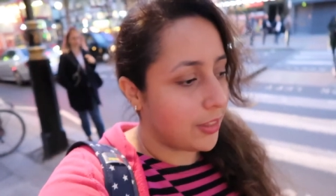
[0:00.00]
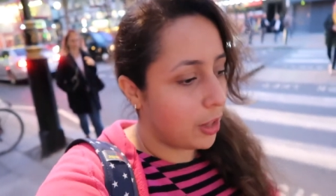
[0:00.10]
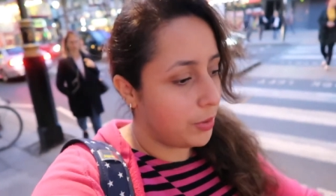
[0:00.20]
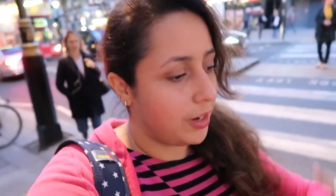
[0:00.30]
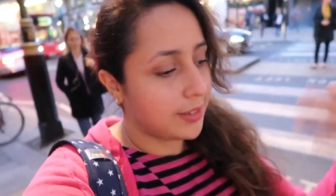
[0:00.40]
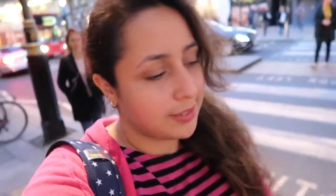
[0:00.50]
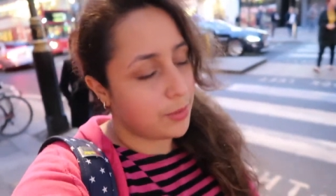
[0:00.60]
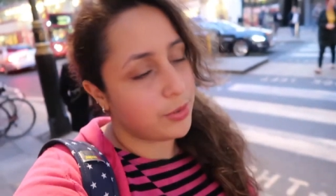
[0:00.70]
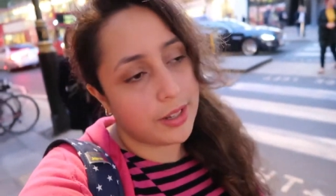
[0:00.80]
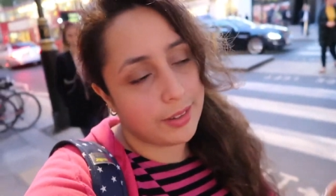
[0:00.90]
there'll be like
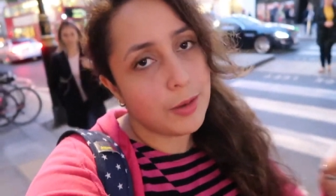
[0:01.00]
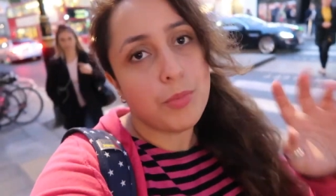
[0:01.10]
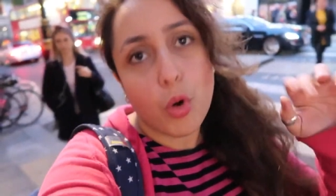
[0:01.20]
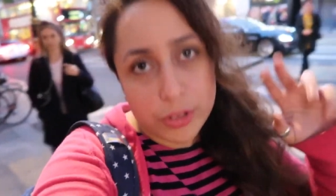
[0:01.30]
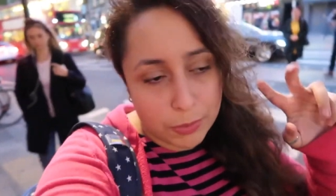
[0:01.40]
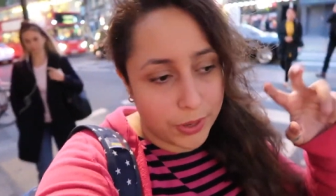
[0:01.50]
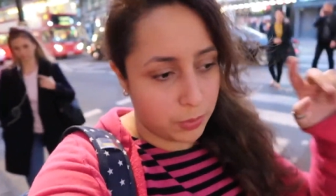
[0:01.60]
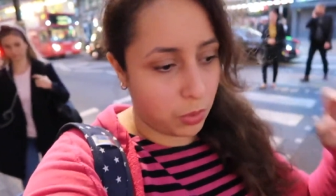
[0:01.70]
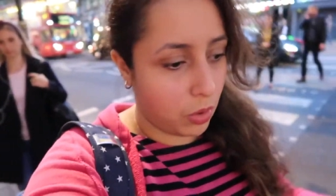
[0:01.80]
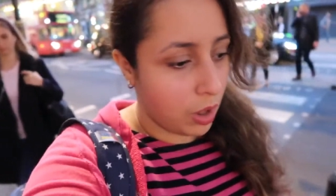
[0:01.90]
celebrities and important
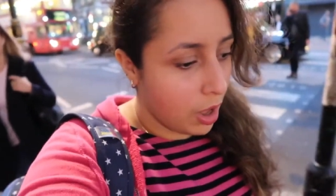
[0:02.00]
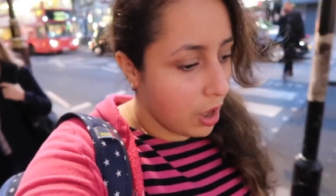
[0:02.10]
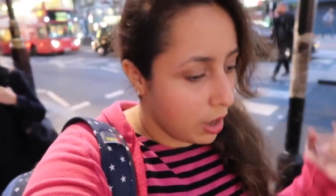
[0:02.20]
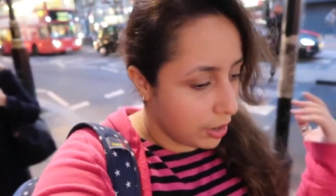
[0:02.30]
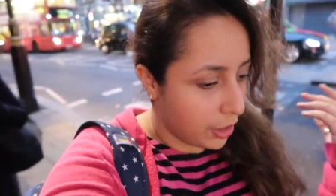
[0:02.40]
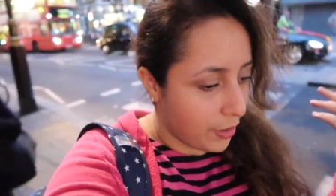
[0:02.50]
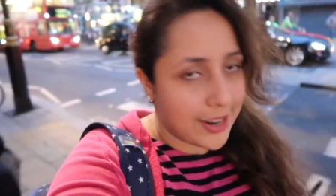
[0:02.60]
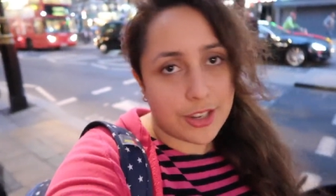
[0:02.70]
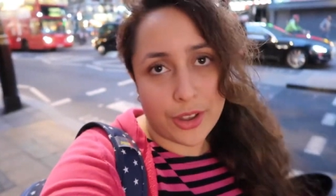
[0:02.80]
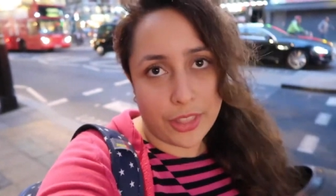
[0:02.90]
people, you know,
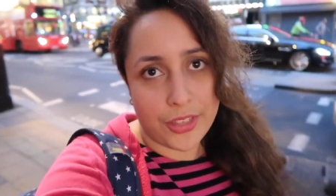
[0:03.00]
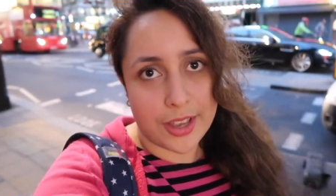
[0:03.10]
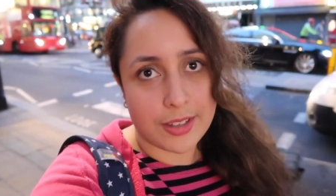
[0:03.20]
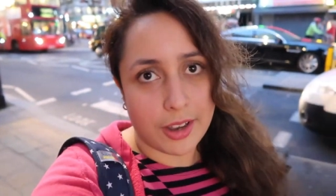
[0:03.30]
entering the theatre.